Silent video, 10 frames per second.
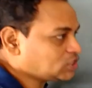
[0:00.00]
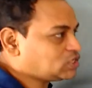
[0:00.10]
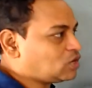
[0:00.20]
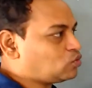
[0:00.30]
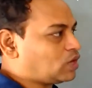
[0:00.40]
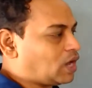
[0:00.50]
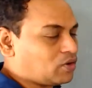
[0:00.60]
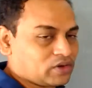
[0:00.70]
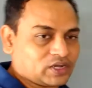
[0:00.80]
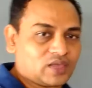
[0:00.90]
Just now we
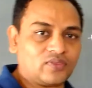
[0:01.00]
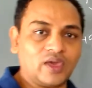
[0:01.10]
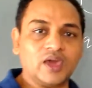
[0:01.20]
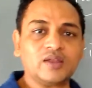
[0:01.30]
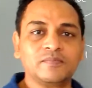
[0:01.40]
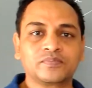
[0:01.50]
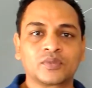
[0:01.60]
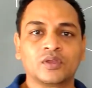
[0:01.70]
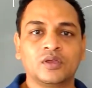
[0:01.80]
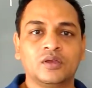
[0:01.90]
have written there.
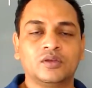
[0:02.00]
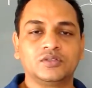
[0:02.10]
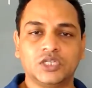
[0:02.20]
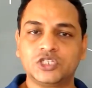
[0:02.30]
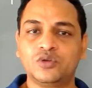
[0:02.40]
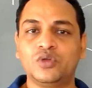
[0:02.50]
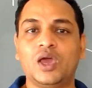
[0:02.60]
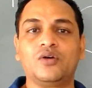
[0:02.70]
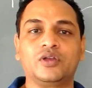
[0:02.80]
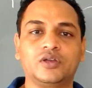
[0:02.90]
Just now we
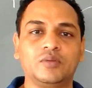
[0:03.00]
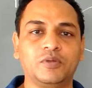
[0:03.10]
have written